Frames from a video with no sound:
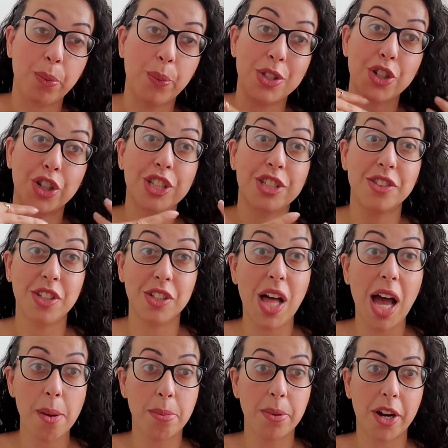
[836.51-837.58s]
We took it to the
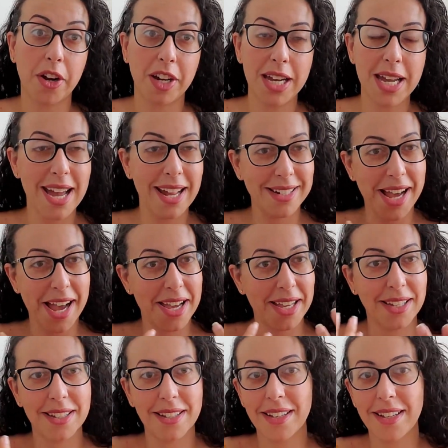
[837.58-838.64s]
library and I